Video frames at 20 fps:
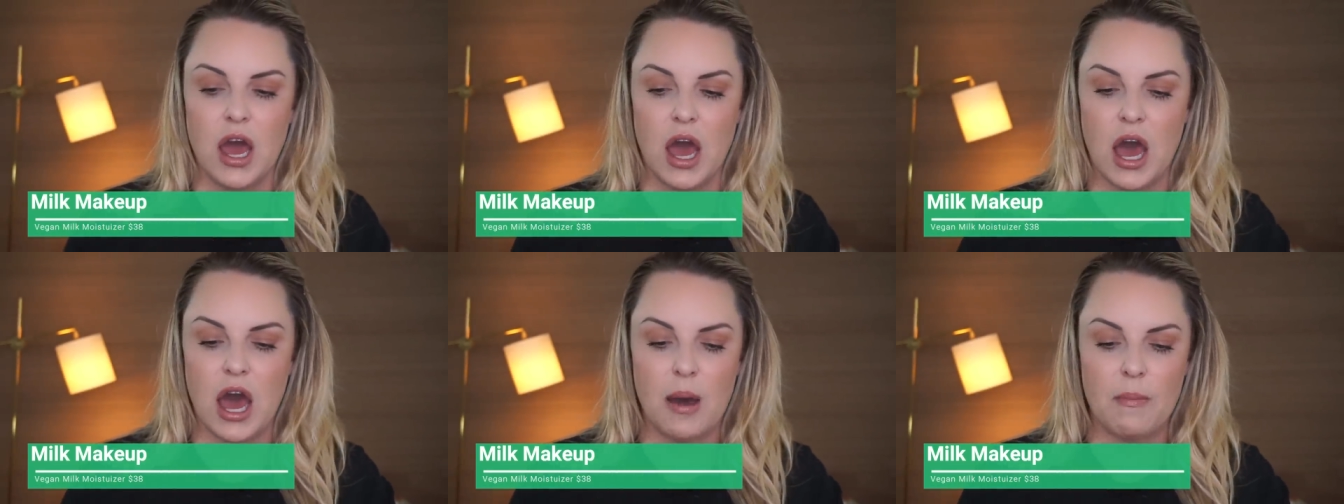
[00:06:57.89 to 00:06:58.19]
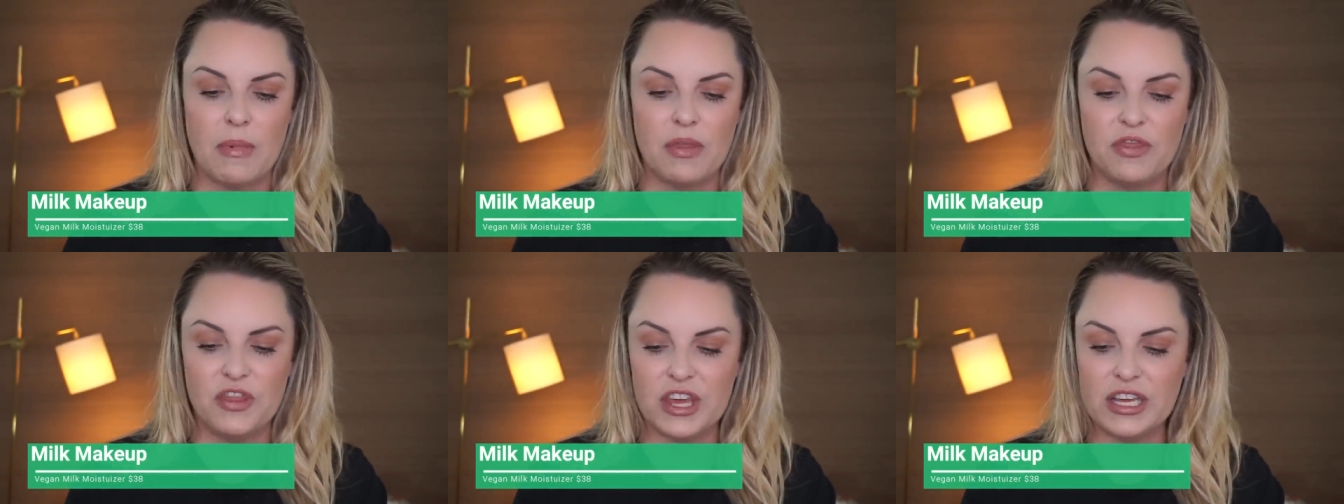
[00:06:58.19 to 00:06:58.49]

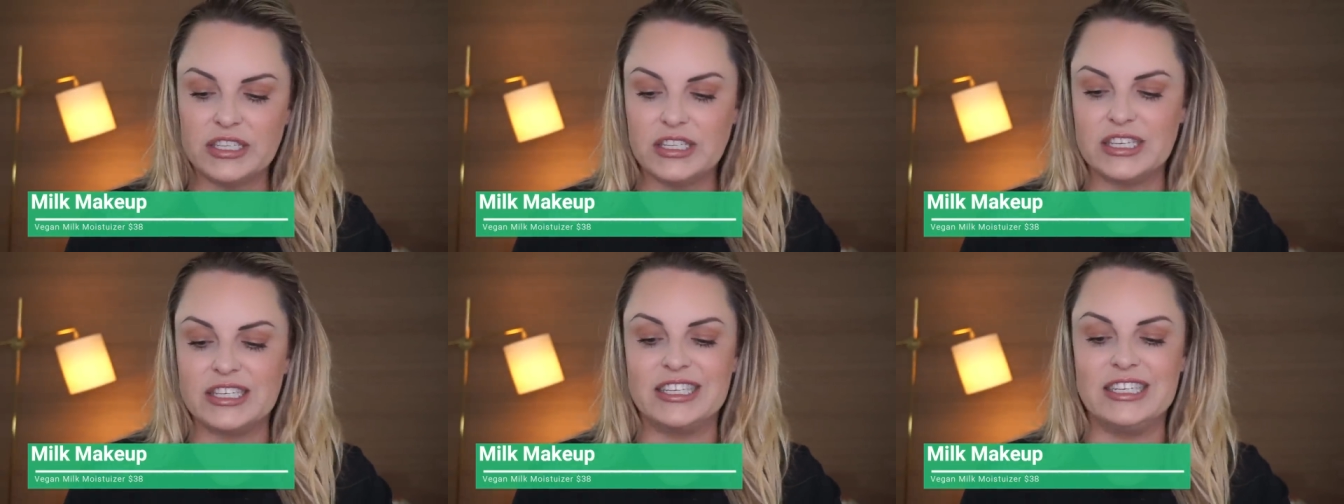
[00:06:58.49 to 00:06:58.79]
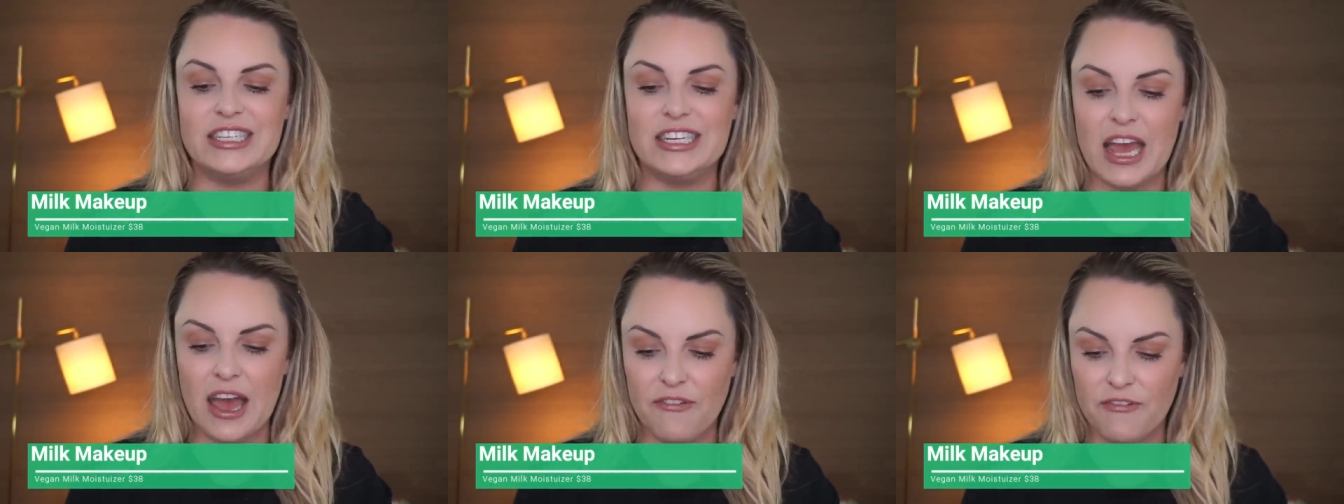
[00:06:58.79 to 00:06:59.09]
Um, this
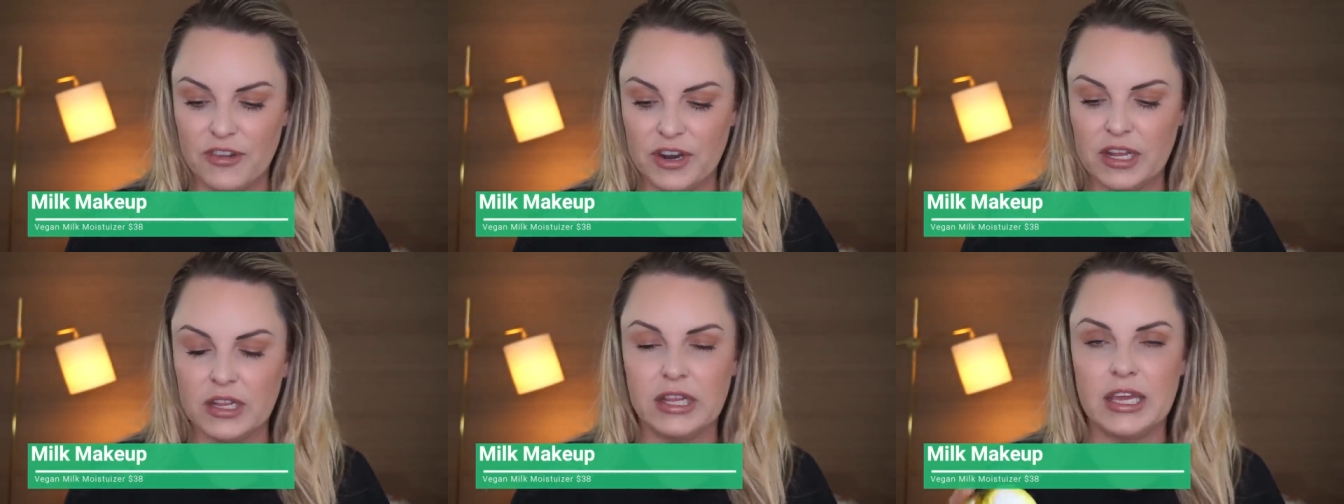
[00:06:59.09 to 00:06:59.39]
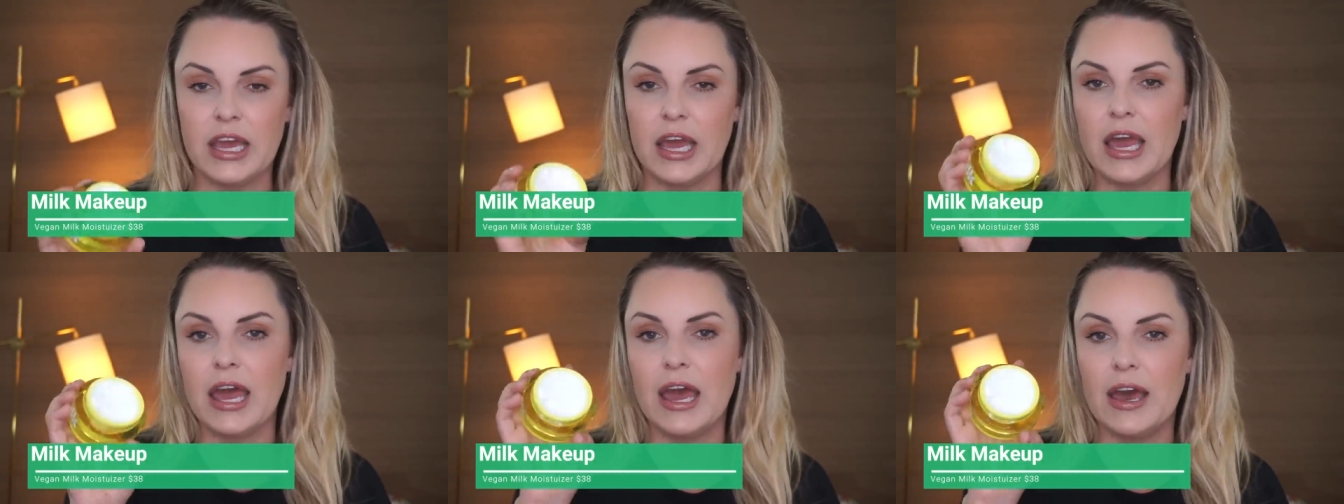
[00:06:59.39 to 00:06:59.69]
is
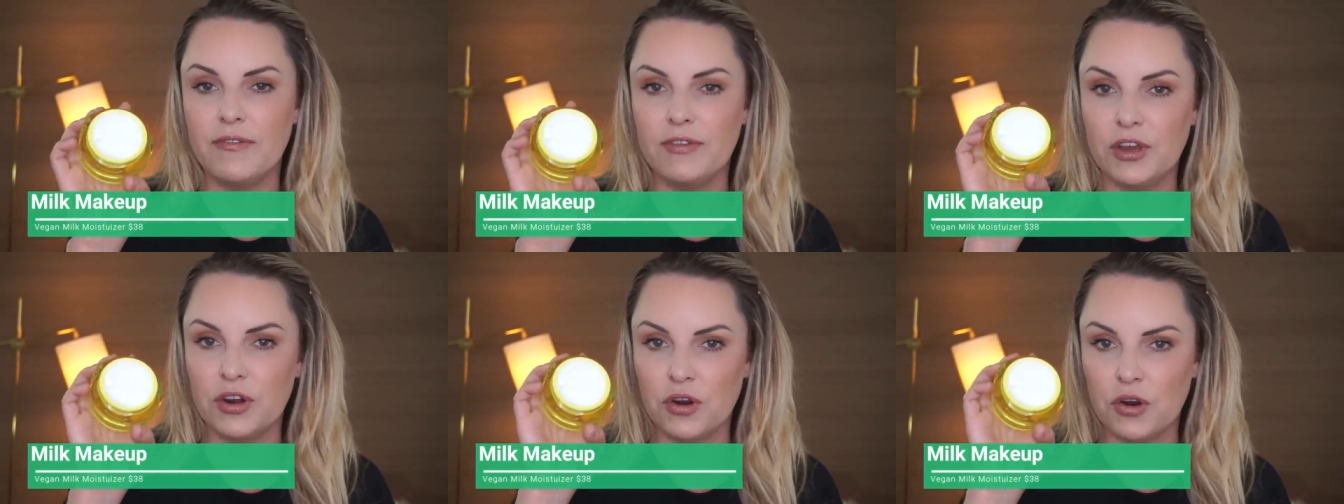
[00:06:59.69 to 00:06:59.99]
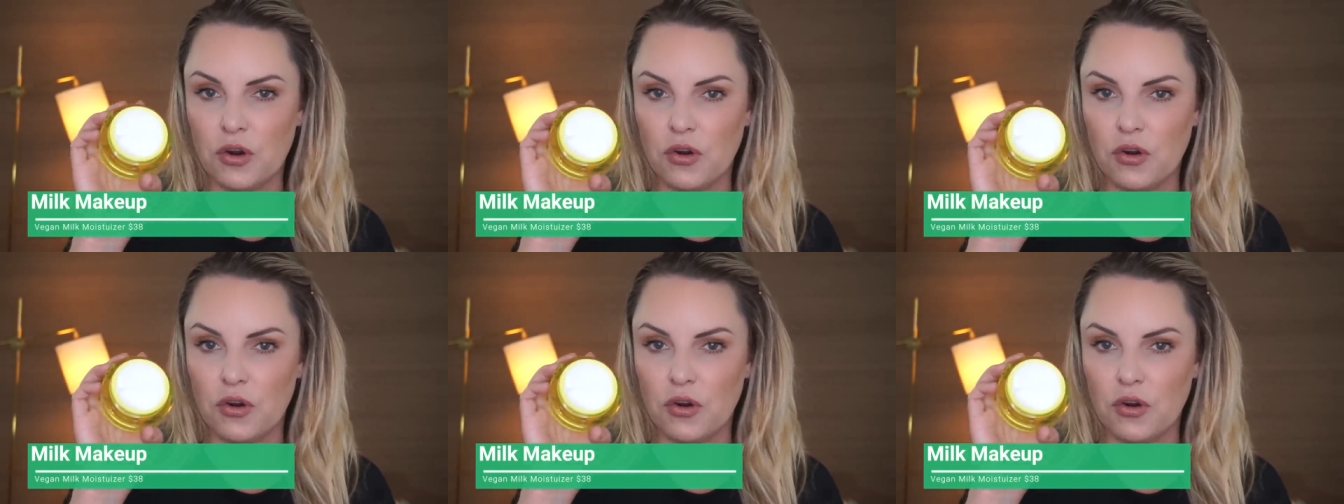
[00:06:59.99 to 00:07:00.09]
definitely a heavier